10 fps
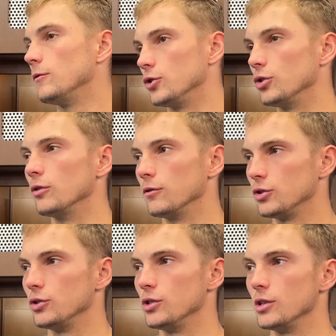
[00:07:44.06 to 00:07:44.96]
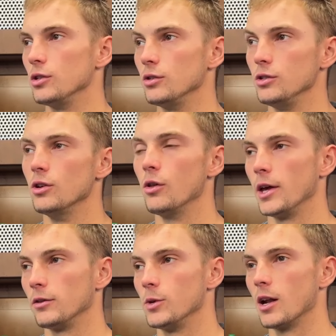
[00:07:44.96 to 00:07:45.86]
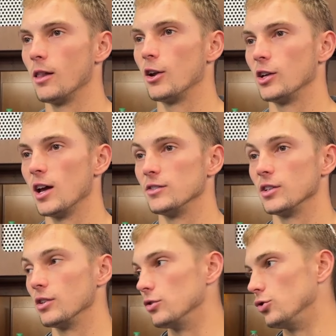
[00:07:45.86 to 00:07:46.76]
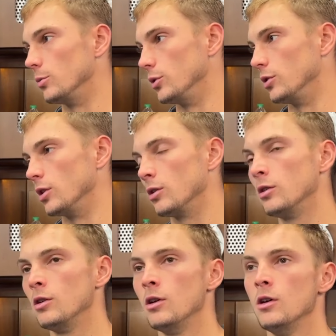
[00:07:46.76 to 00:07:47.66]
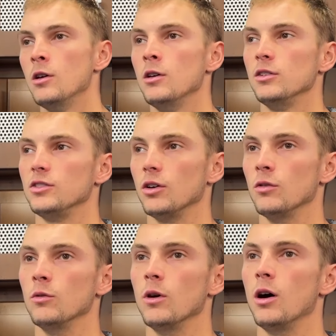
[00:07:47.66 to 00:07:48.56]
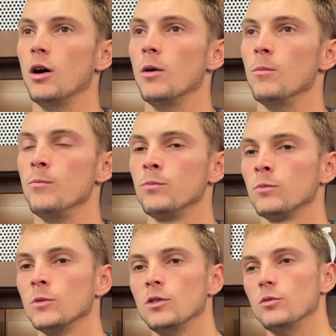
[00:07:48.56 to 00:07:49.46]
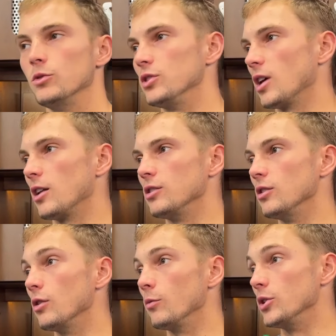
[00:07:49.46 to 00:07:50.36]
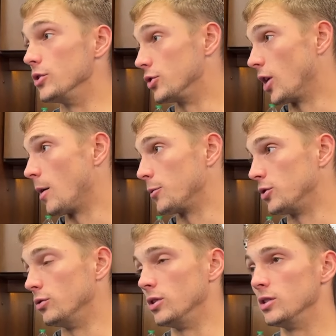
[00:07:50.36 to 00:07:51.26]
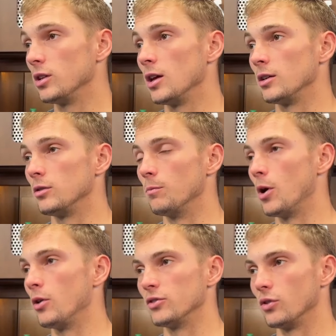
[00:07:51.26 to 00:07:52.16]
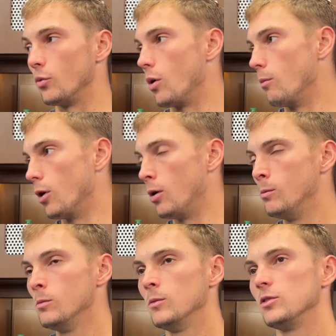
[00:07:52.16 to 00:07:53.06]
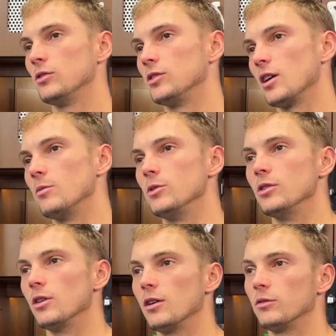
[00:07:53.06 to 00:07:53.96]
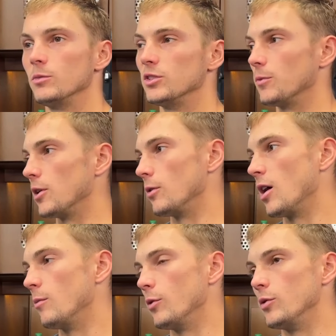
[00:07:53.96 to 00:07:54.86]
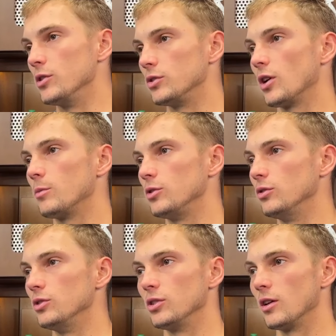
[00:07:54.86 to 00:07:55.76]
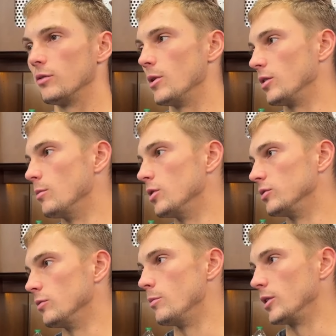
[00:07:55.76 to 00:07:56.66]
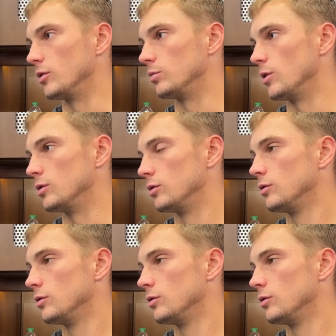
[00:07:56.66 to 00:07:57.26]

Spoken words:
For sure. You know, like, we got a lot of guys that can contribute in there. So, we just got to, you know, when you get your opportunities, like, the ball, there's only one ball, so you just got to, you know, have to be spread around. But when you get your opportunities, you're going to have to make the most of them and make those plays.